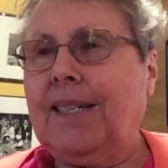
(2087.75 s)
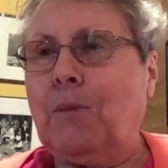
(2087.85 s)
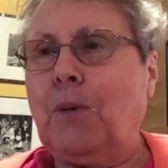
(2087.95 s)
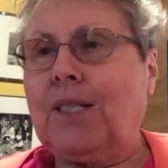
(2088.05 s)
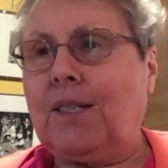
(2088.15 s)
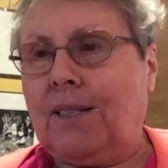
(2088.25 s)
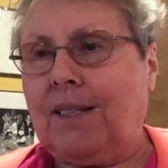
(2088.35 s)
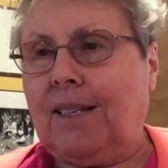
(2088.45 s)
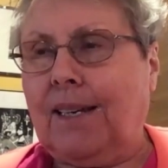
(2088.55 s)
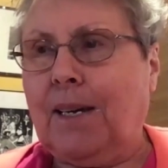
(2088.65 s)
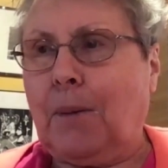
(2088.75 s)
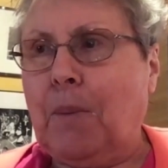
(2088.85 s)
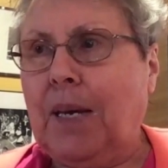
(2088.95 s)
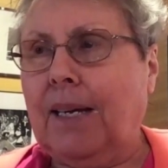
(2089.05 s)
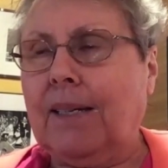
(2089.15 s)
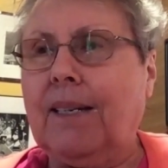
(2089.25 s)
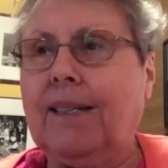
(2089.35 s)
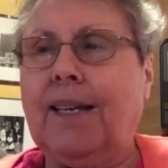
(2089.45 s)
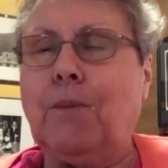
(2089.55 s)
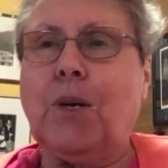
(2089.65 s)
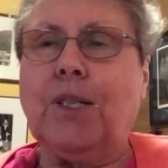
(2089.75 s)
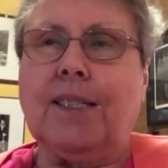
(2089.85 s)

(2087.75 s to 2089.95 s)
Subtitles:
It wasn't the young man. They weren't